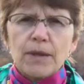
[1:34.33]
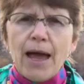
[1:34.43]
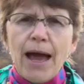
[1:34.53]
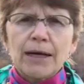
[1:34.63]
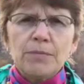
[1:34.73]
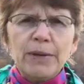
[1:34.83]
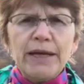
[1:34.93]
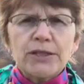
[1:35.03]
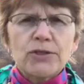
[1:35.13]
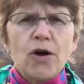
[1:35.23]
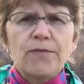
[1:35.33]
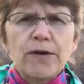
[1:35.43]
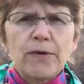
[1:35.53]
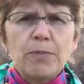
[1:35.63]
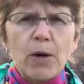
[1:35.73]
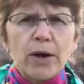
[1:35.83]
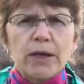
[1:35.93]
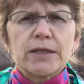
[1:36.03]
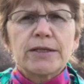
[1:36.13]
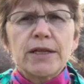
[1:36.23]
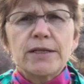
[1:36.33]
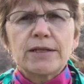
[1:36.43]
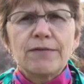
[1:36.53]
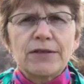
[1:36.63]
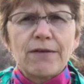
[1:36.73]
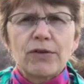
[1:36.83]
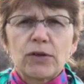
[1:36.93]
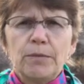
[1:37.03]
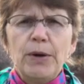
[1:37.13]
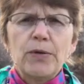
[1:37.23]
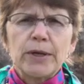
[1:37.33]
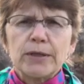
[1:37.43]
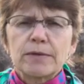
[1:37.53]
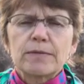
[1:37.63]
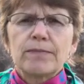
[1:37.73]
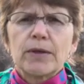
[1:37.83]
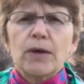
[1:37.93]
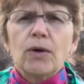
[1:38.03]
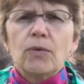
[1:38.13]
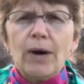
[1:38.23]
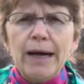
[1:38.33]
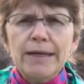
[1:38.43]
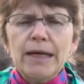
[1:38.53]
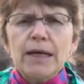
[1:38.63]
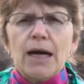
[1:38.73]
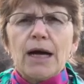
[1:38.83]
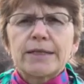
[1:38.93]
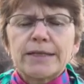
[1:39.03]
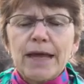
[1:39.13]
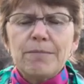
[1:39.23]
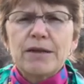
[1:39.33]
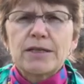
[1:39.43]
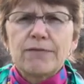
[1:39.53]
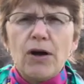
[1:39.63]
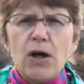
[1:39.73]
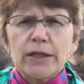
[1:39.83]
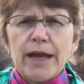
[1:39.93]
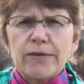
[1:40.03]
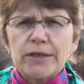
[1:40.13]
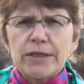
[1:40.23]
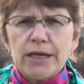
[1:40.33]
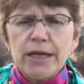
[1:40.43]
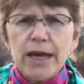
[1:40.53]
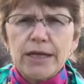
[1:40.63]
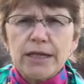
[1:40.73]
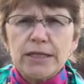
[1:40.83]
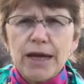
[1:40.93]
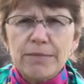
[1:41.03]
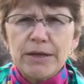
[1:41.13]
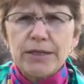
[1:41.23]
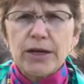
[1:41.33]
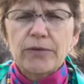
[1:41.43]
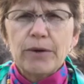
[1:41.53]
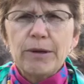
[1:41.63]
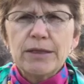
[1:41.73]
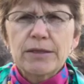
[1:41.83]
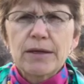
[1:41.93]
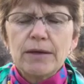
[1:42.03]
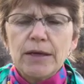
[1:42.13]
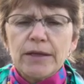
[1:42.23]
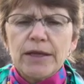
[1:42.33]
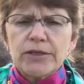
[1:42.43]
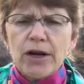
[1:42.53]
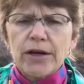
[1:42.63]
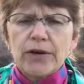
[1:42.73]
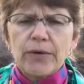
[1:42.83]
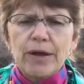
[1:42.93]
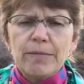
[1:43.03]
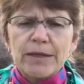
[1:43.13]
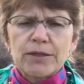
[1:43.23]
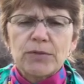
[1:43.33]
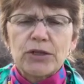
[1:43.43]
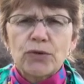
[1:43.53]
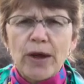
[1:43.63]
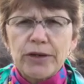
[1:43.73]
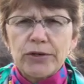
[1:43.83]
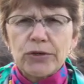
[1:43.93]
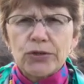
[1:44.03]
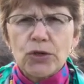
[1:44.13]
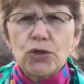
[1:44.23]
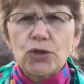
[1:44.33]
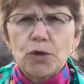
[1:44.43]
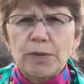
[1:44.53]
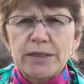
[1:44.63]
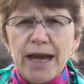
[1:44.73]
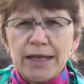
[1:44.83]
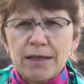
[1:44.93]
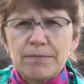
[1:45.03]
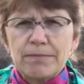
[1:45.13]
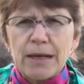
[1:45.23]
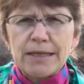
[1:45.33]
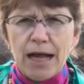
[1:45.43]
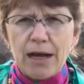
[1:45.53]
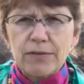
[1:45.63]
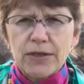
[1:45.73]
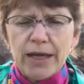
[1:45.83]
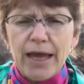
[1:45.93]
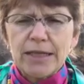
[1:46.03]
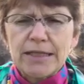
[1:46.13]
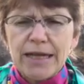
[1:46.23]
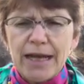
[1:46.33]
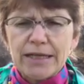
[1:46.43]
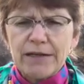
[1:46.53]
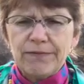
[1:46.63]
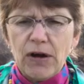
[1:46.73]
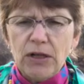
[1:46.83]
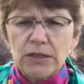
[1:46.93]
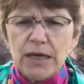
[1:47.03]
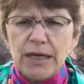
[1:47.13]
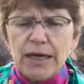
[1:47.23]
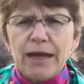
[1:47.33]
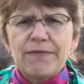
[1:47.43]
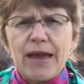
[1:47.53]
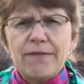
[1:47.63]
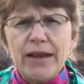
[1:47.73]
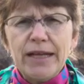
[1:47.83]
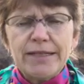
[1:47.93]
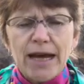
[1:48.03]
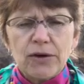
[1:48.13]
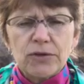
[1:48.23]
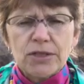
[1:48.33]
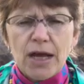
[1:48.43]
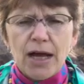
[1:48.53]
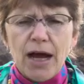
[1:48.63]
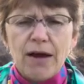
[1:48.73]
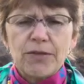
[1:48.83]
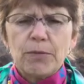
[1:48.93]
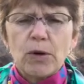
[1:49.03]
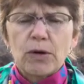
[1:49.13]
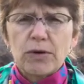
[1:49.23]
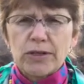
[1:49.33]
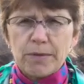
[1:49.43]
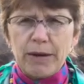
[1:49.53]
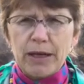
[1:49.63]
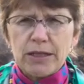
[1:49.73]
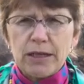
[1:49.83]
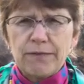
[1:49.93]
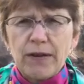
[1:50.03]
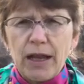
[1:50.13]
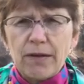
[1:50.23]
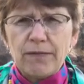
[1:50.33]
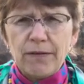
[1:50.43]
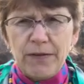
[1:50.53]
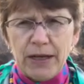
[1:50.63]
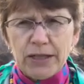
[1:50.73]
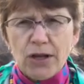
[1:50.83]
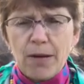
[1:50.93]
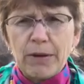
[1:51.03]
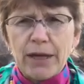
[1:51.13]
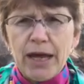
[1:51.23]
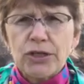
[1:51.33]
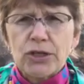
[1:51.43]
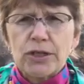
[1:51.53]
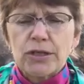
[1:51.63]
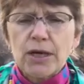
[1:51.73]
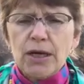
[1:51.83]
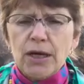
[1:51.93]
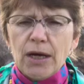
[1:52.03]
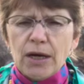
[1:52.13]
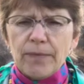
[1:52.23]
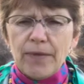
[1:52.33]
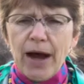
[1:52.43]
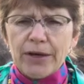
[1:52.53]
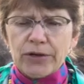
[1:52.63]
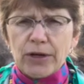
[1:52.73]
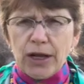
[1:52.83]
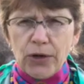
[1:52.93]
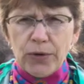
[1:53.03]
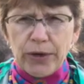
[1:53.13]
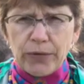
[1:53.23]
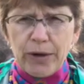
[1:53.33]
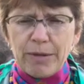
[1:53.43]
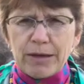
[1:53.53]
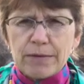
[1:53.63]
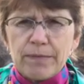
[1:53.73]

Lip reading: A complete SOFI report consists of several components. 1. A statement of all guarantee and indemnity agreements. These are agreements which creditors use to protect themselves against debt default if they have any doubts of the borrower's ability to fulfill its obligations under a loan agreement.